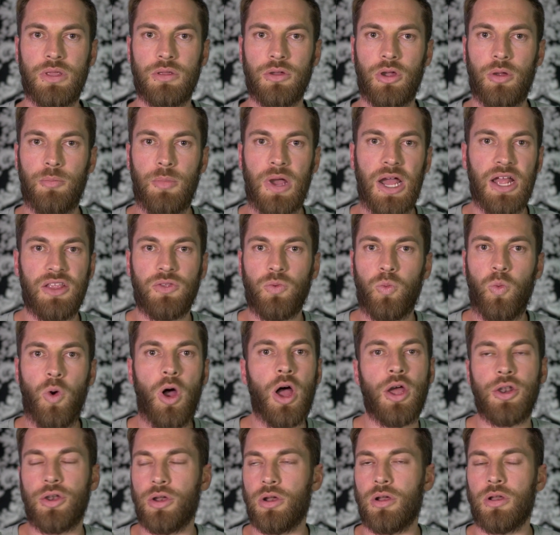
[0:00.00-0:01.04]
our minds
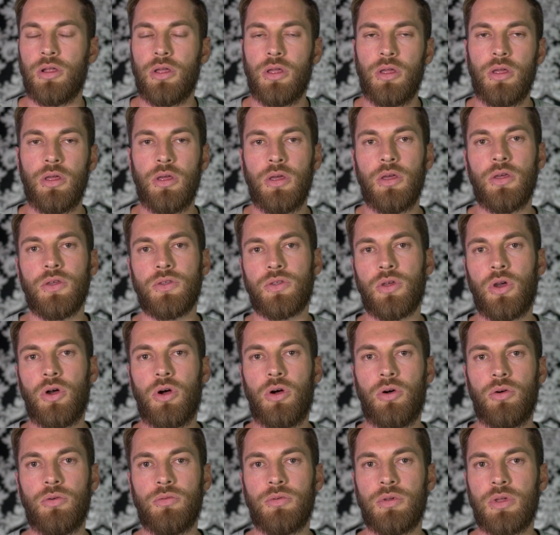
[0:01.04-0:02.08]
wander.
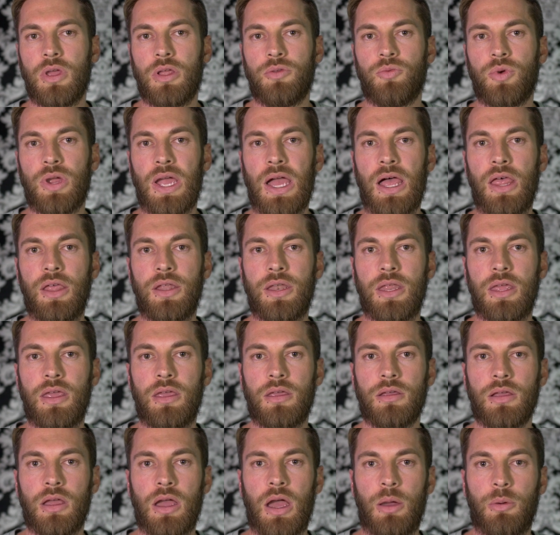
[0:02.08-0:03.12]
So in
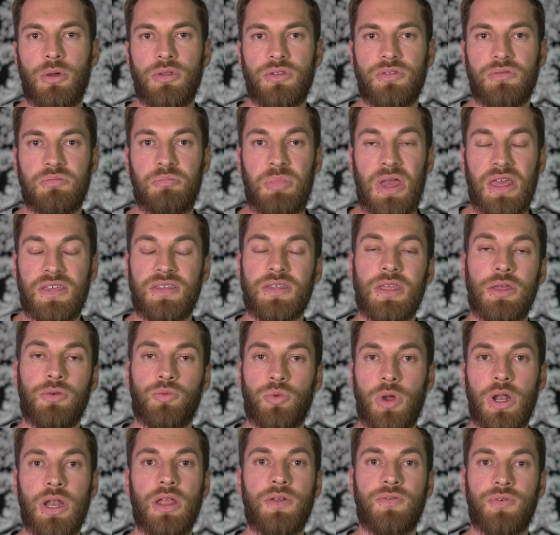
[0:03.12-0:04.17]
reality, I was basically
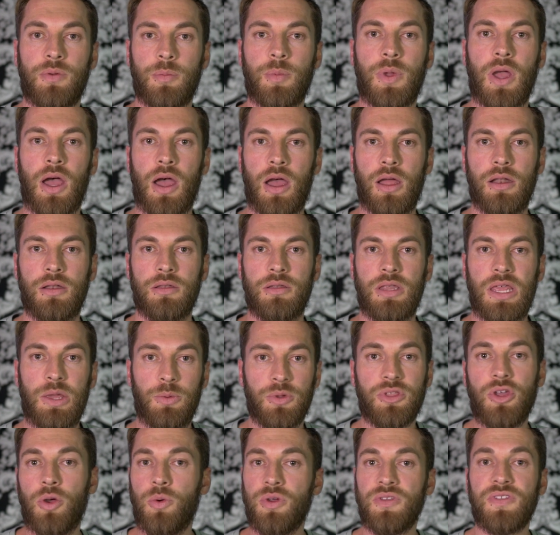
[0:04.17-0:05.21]
running from God. He
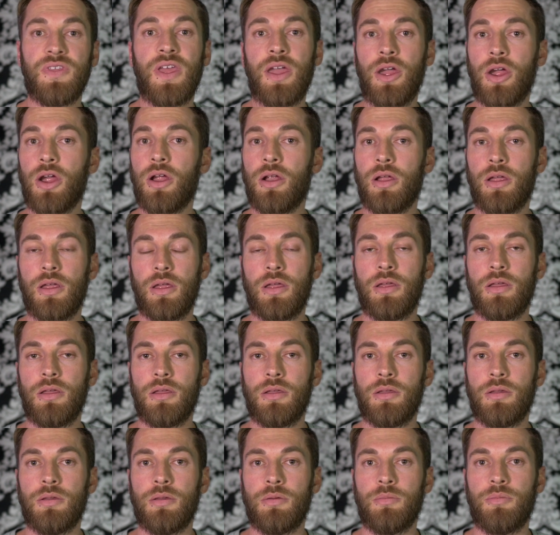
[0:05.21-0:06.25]
was always there,
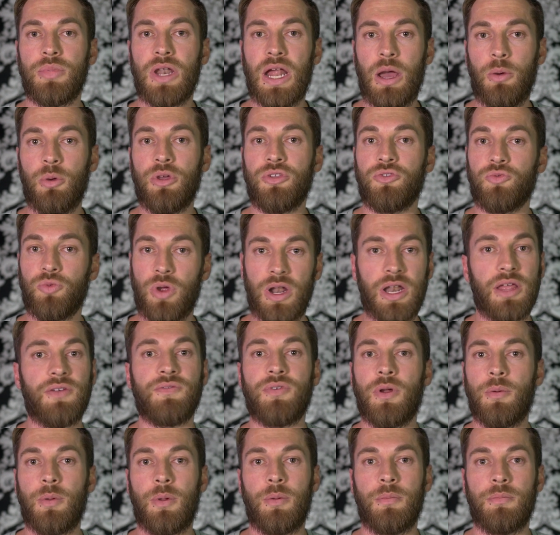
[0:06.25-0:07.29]
but I was running
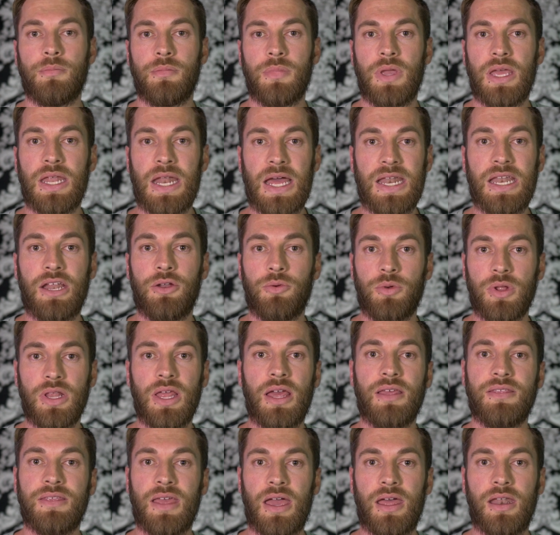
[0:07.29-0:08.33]
from Him. And I didn't
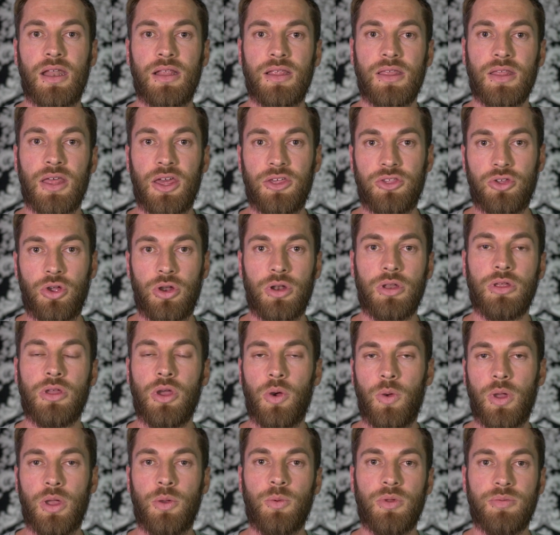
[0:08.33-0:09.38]
realize that until I started
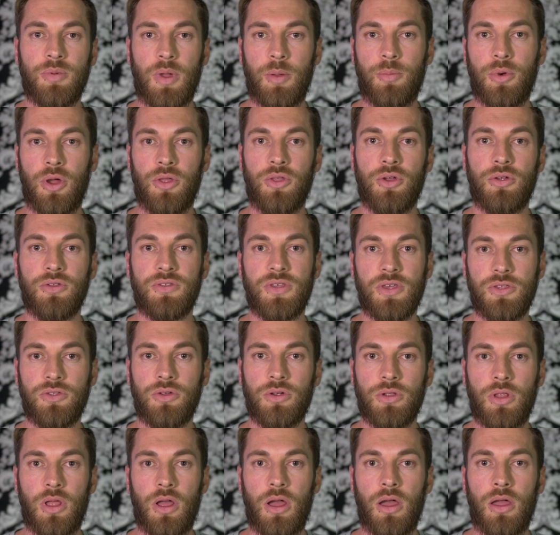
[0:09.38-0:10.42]
going with my brother and
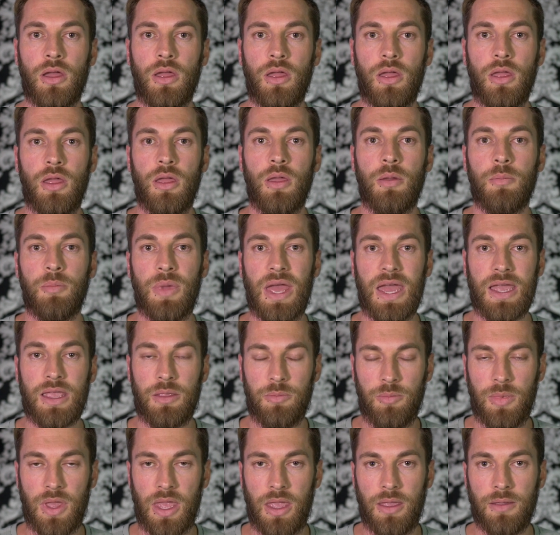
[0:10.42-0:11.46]
sister-in-law back
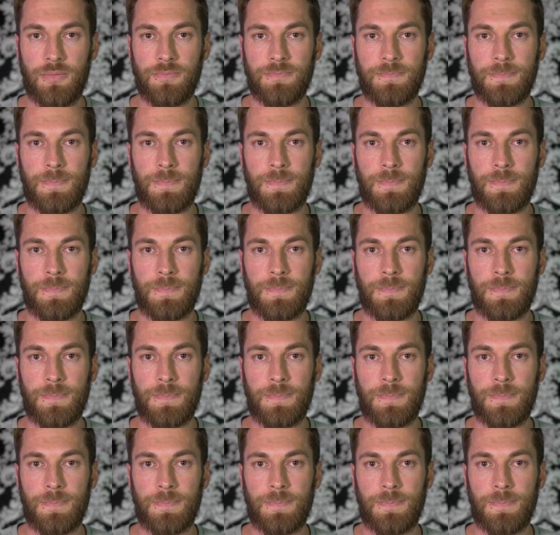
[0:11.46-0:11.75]
in May.